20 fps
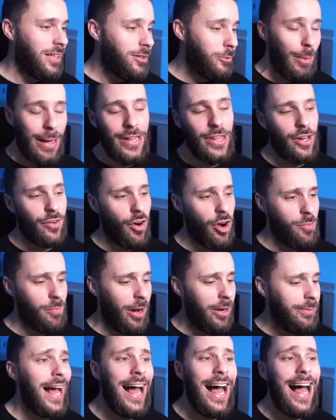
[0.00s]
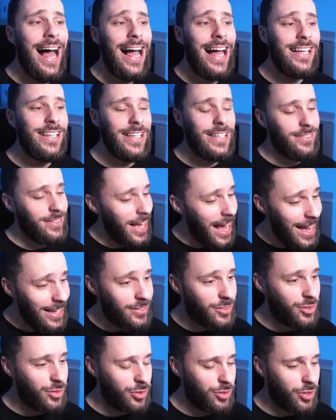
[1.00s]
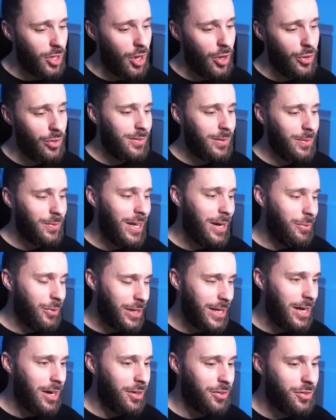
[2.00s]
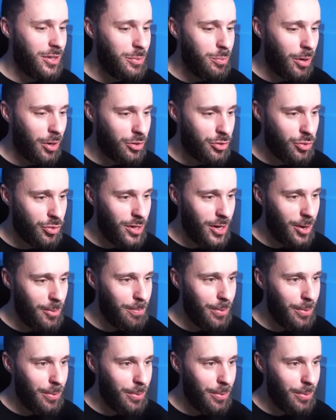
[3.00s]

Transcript: Let's play the Aroma, and it's a heads. So, well, that would get us the Wugtrio,